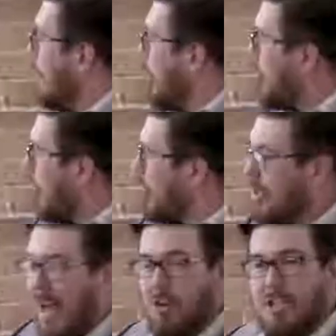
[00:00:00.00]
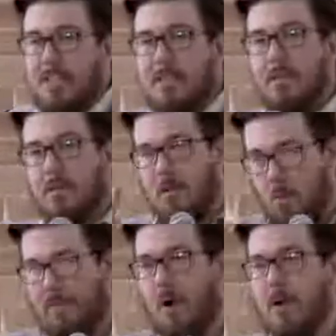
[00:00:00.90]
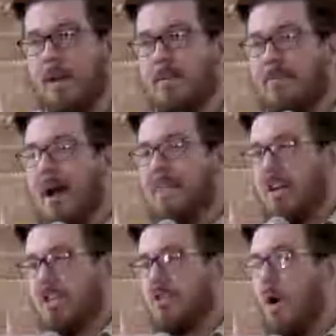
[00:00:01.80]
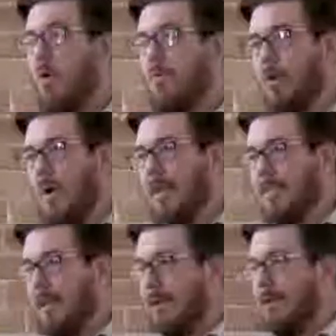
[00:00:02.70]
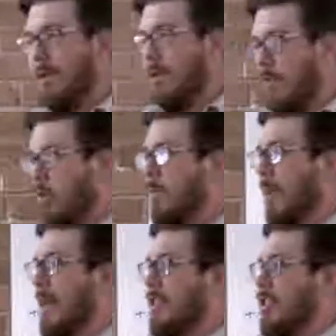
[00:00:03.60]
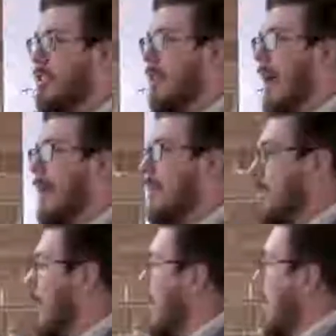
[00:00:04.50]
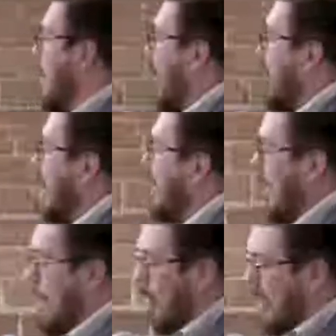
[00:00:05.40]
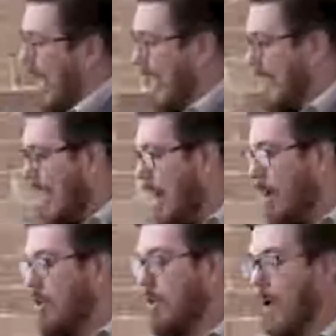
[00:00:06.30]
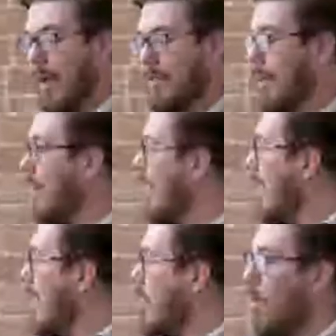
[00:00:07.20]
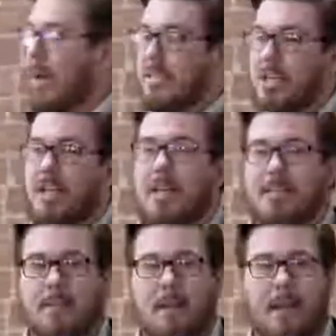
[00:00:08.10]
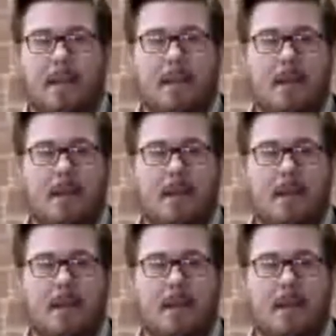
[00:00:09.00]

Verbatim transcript: But so now she's, we've already defined that she's overgrazing those plants that she likes, but she's simultaneously undergrazing the ones that she doesn't like.